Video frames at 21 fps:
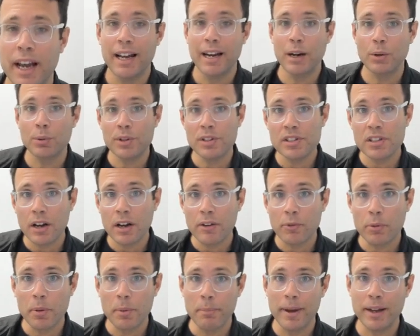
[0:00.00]
And I want to start
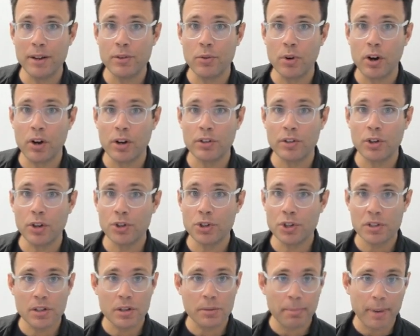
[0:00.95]
from the bedrock, not
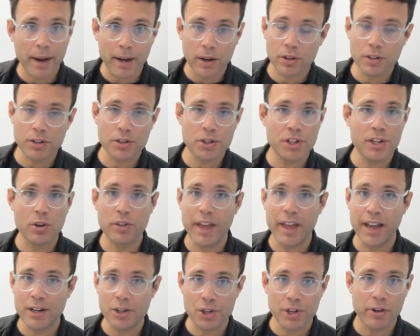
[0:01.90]
just the biology or the
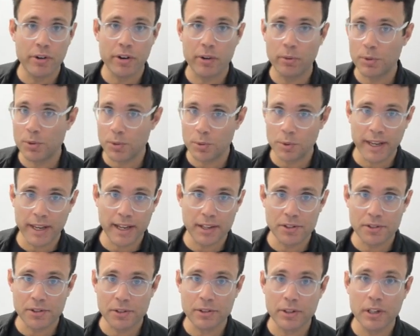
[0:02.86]
engineering, which we'll get
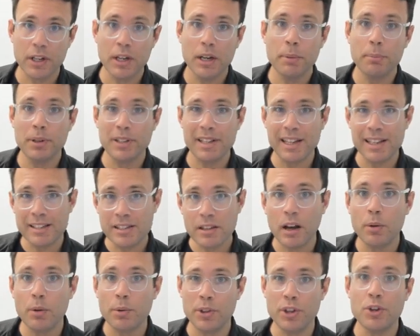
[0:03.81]
to, but let's
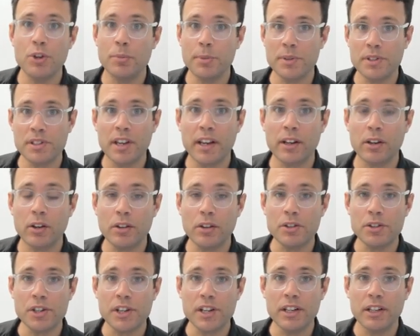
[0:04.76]
start with the human
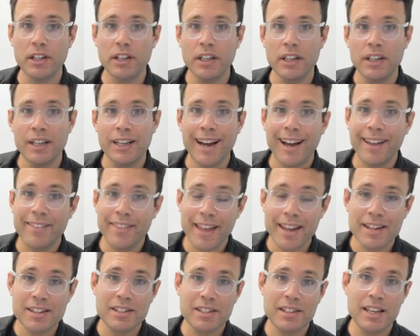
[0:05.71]
psychology. And that
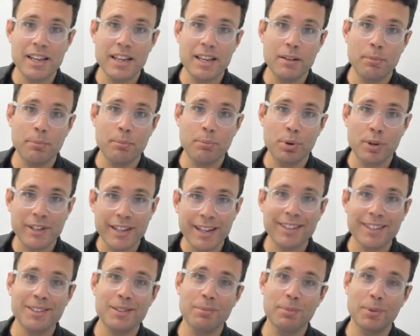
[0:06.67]
is the
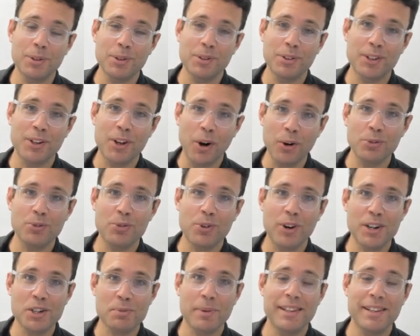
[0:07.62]
predictable gold
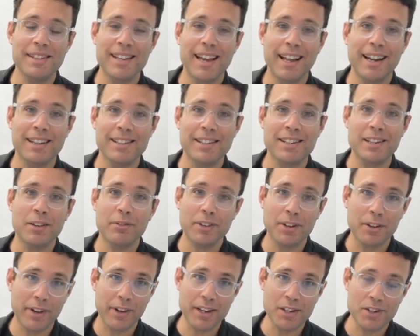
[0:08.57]
rush mentality of
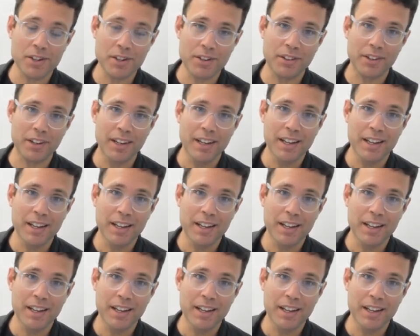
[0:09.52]
innovation.